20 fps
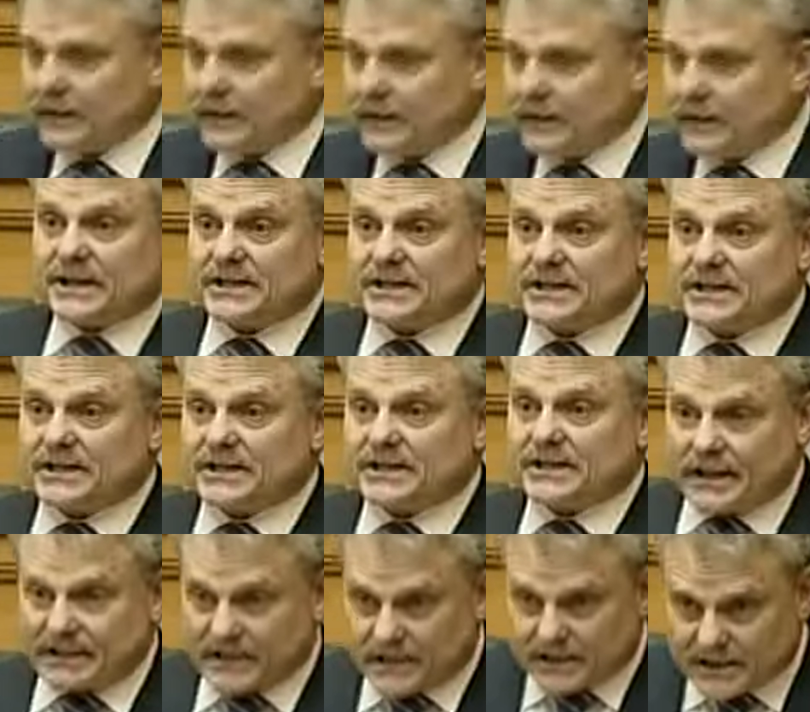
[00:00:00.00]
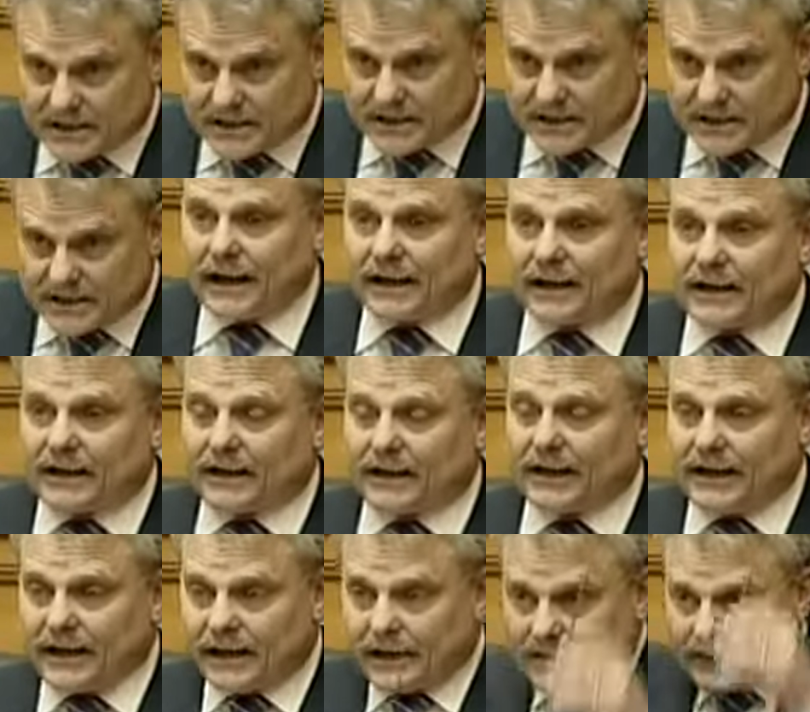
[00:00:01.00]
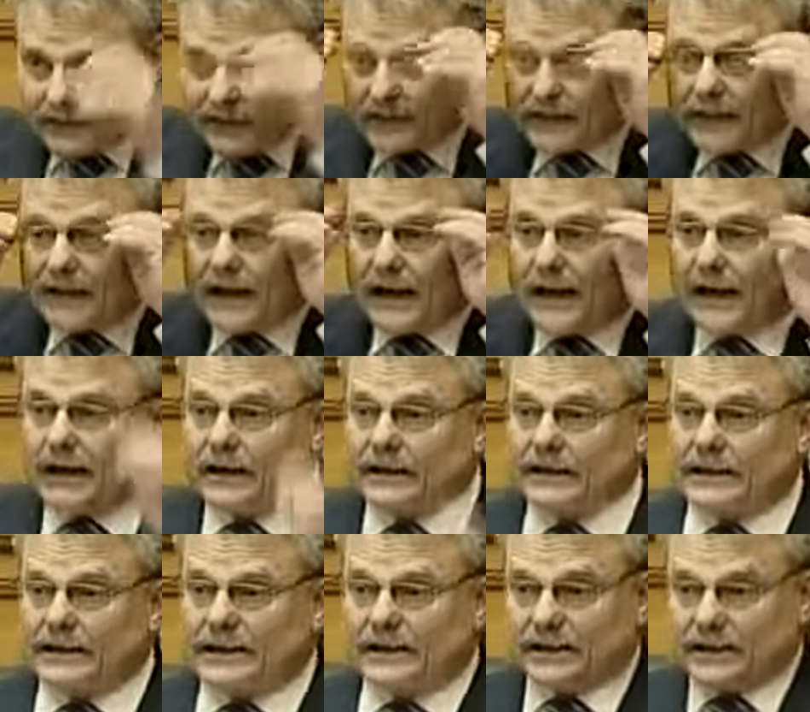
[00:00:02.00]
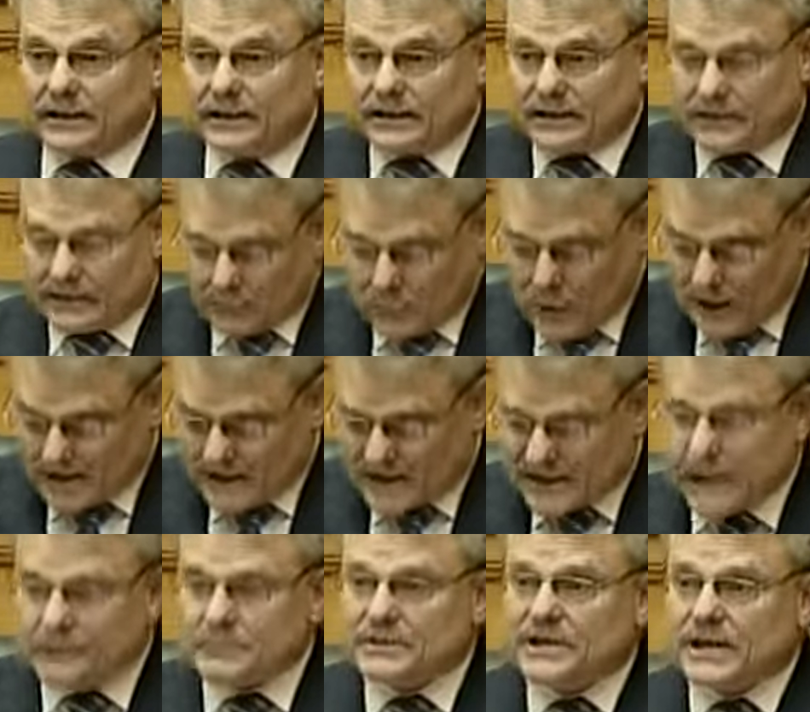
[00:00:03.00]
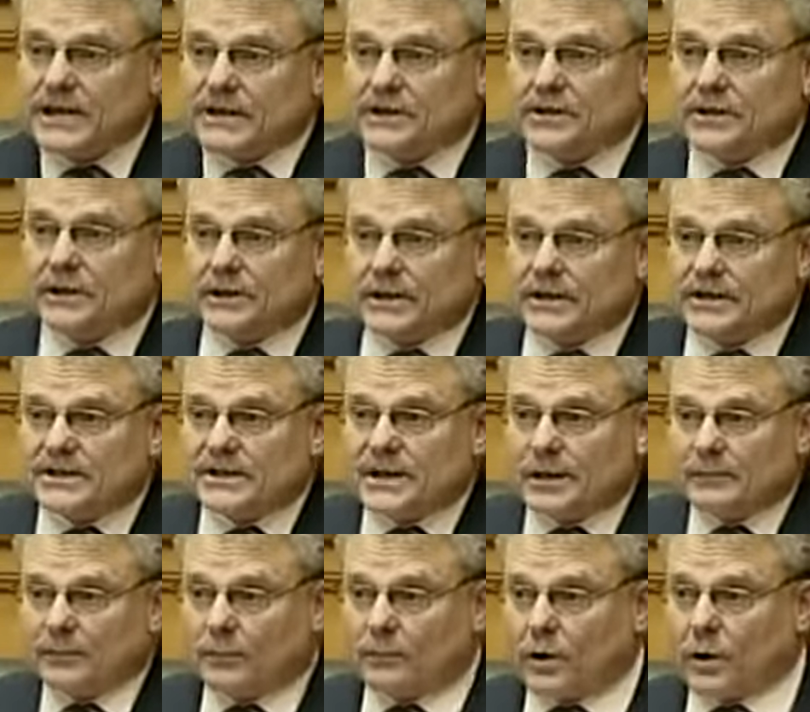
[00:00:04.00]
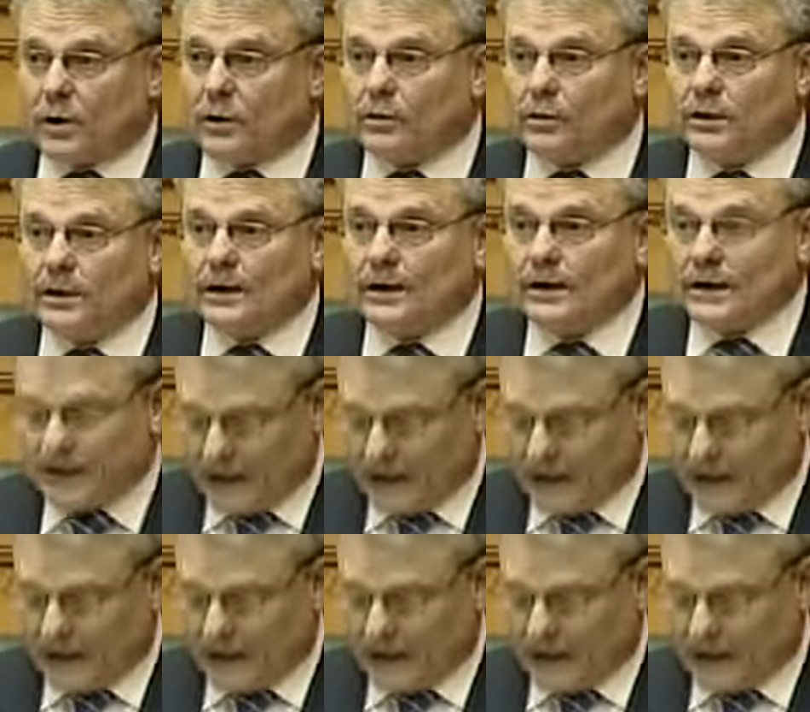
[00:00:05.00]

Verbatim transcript: The Sentencing Act does indeed make it clear, uh, in uh, one subsection at least, that parole